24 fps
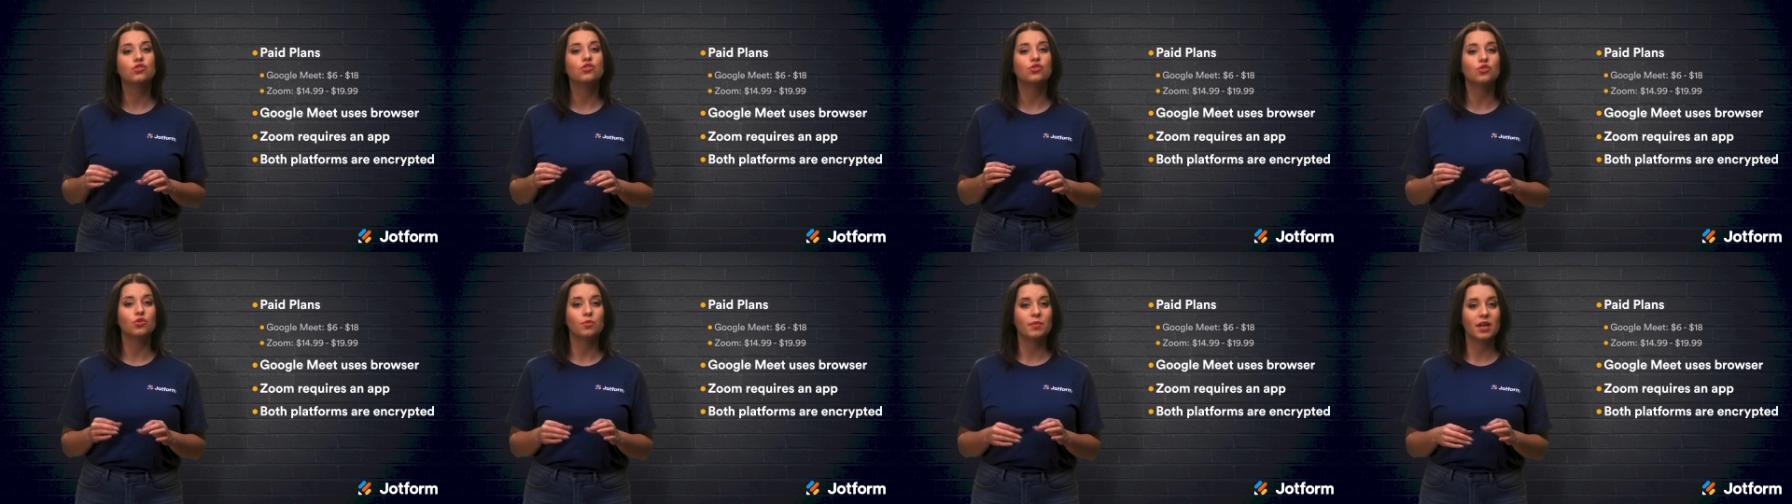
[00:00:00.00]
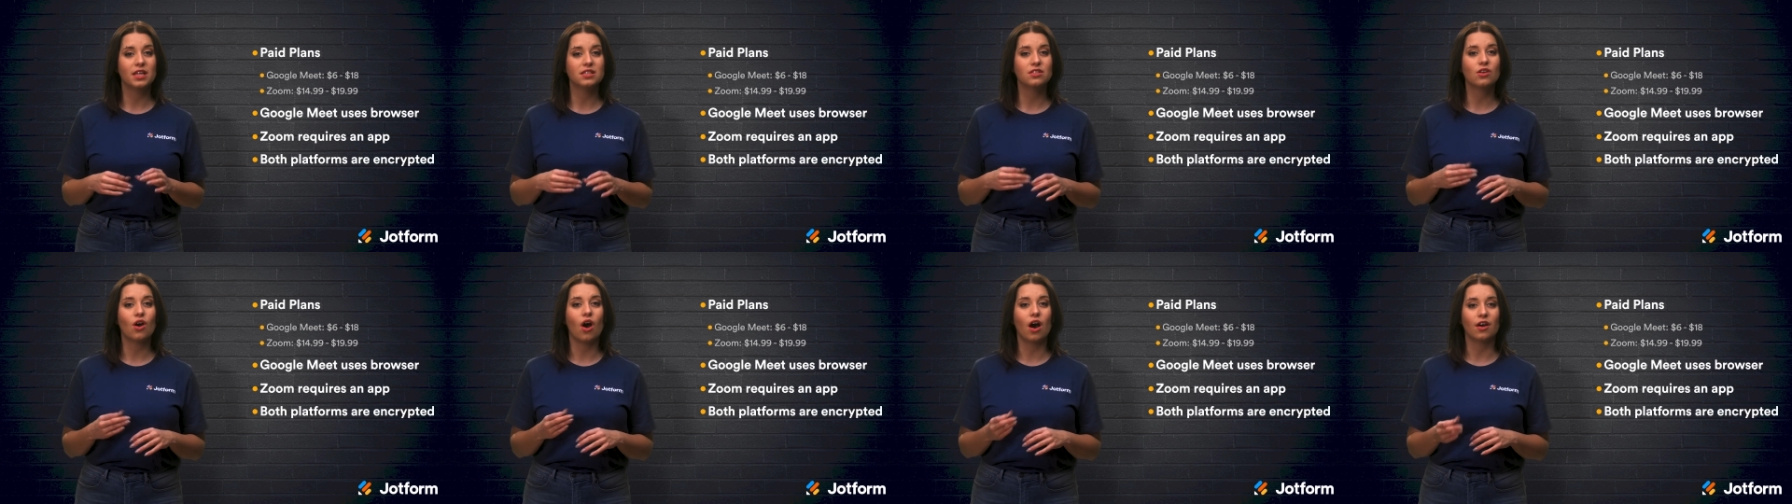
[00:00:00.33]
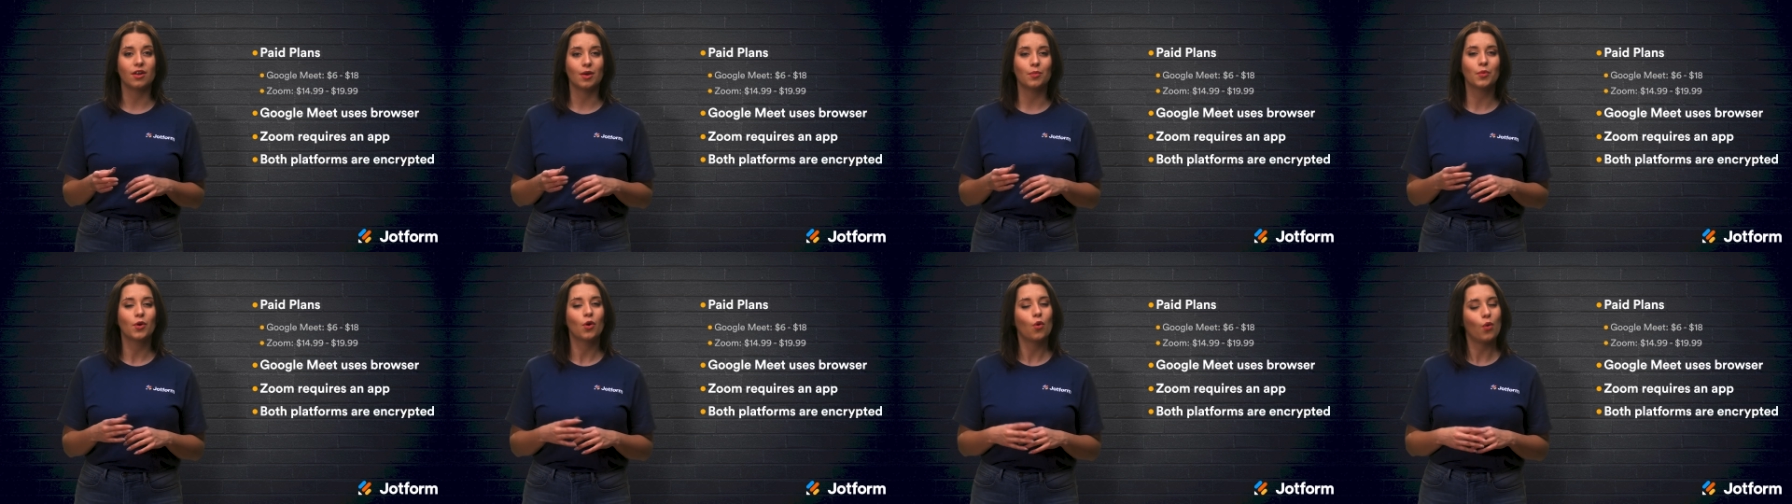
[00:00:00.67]
Zoom has
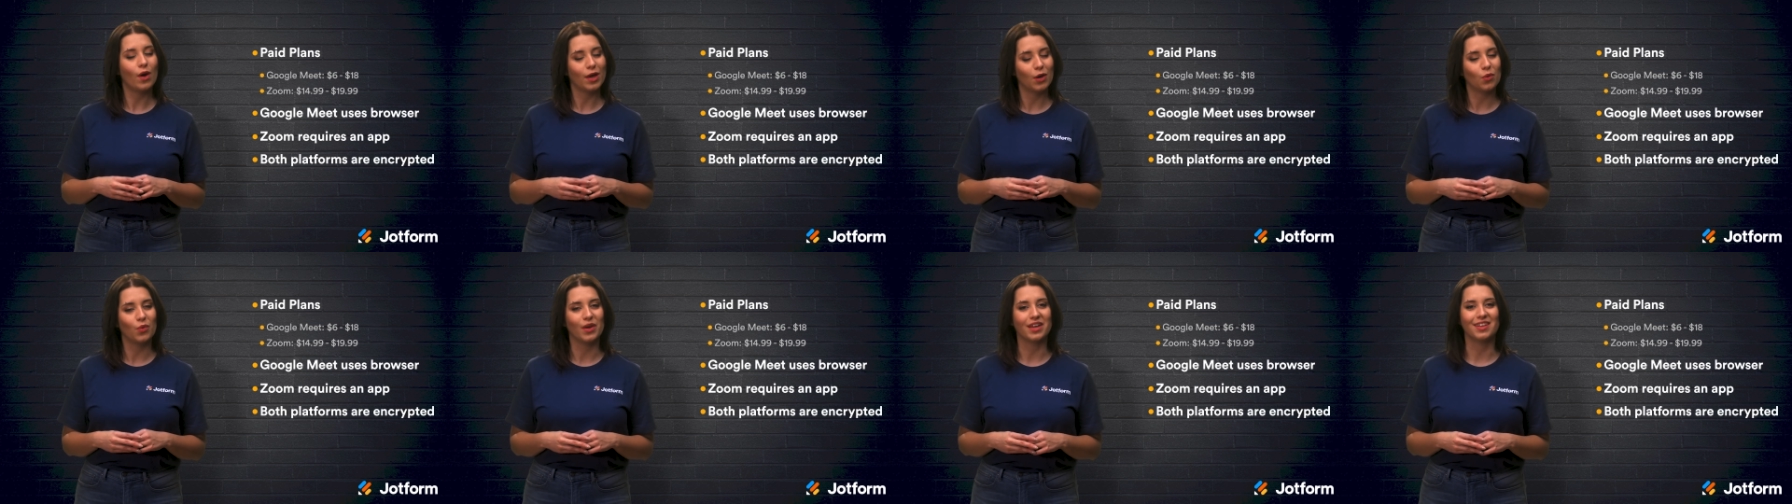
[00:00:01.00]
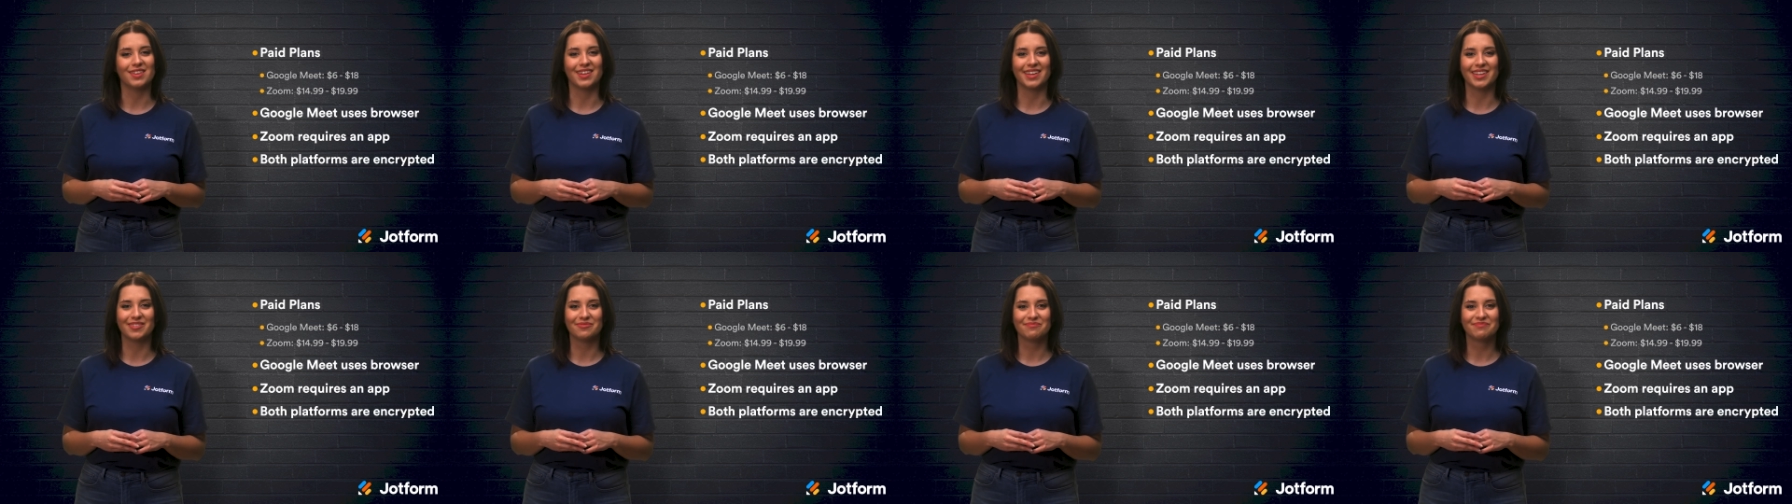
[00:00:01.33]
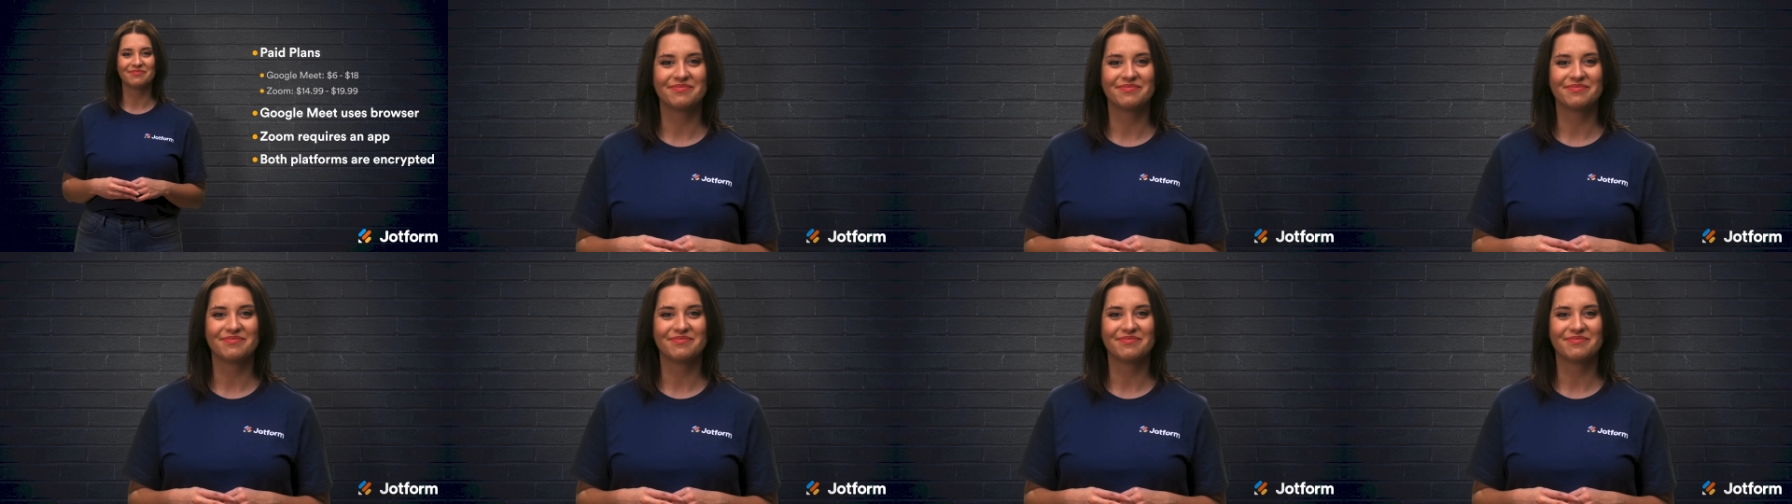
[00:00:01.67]
caught up quite quickly.